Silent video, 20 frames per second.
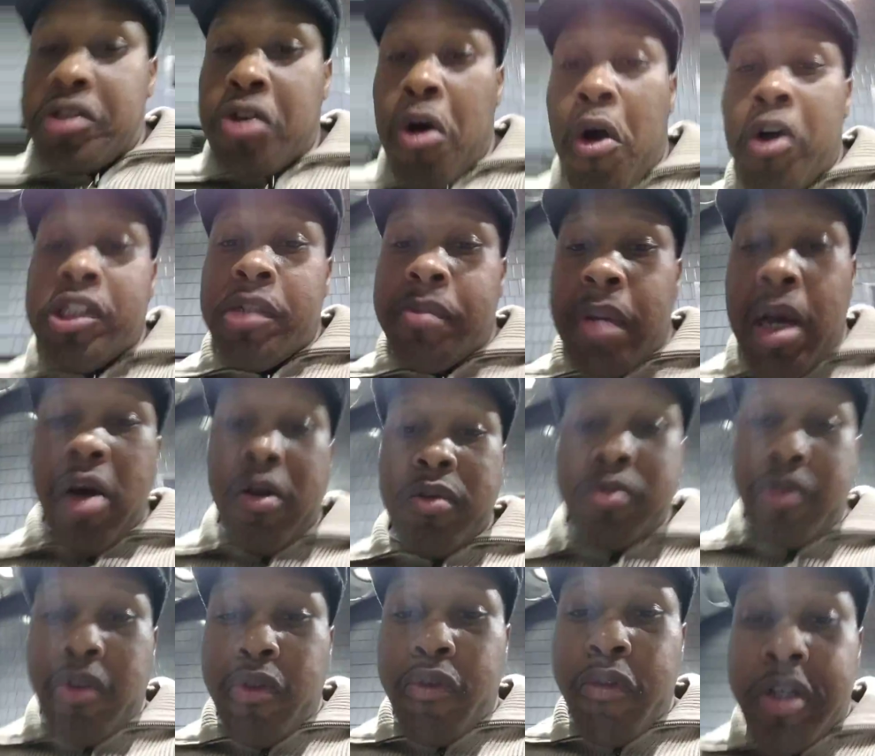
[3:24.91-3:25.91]
talks
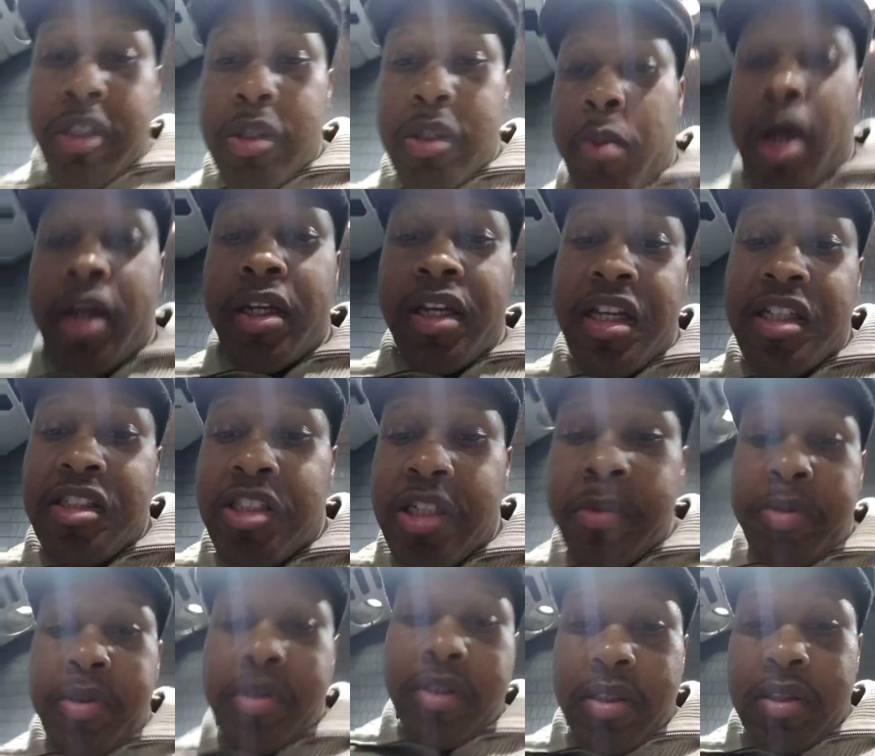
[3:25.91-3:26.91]
about the reason why the
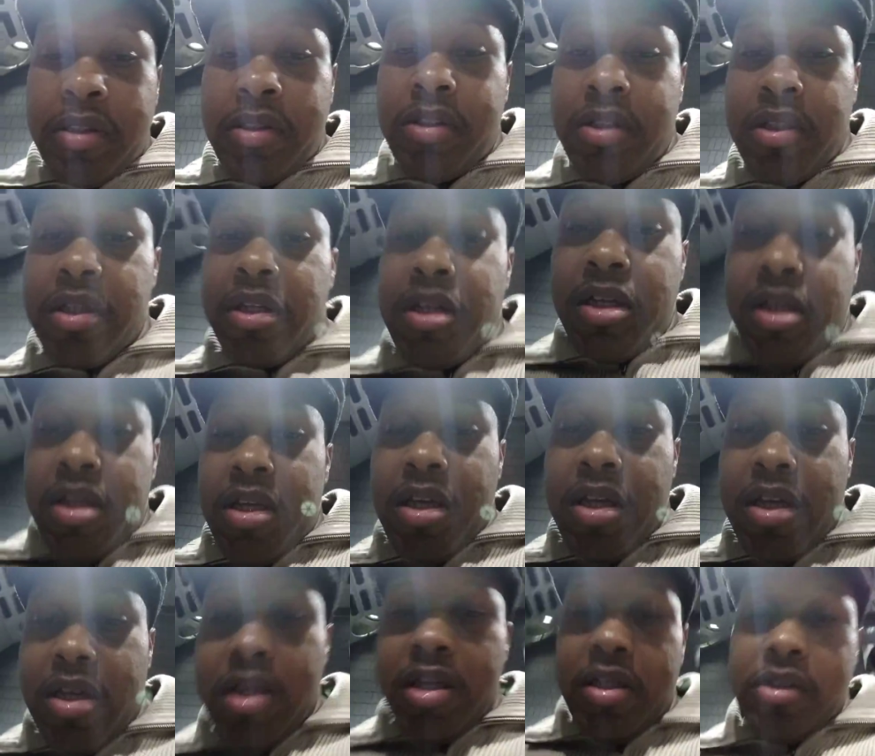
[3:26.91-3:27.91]
Egyptians
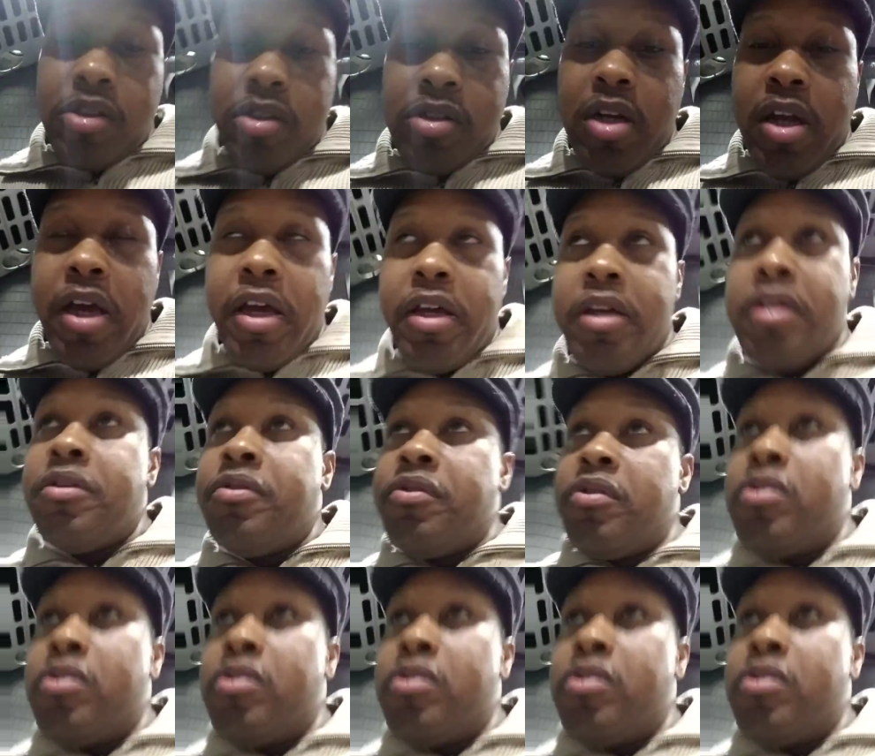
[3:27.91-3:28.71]
enslaved